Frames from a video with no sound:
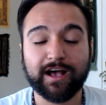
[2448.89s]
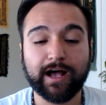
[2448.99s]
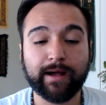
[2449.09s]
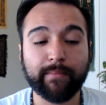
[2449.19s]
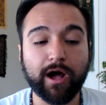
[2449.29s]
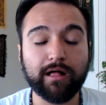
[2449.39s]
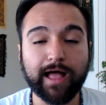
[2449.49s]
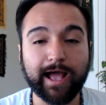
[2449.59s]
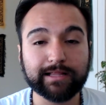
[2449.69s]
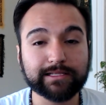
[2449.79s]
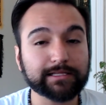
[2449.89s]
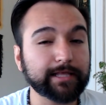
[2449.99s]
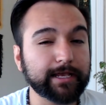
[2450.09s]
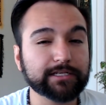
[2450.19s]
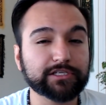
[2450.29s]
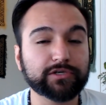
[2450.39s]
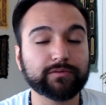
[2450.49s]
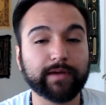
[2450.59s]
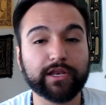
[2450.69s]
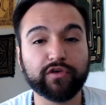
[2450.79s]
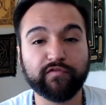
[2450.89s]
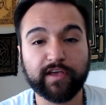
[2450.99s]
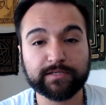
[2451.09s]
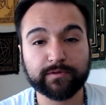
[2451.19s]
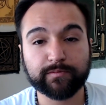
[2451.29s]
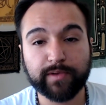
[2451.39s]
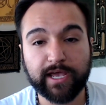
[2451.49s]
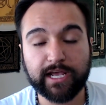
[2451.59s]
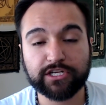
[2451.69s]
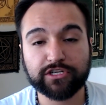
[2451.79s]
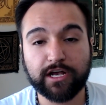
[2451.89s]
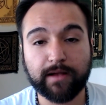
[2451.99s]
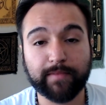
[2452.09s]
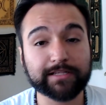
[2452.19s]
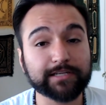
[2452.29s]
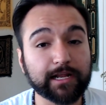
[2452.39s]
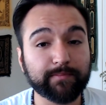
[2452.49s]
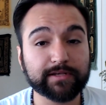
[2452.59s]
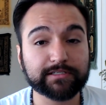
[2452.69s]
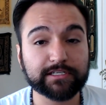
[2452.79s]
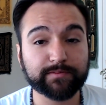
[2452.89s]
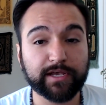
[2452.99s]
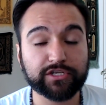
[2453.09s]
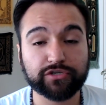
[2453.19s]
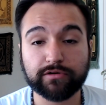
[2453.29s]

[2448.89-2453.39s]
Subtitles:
I'll add the link to my new Facebook page. It's not a business page.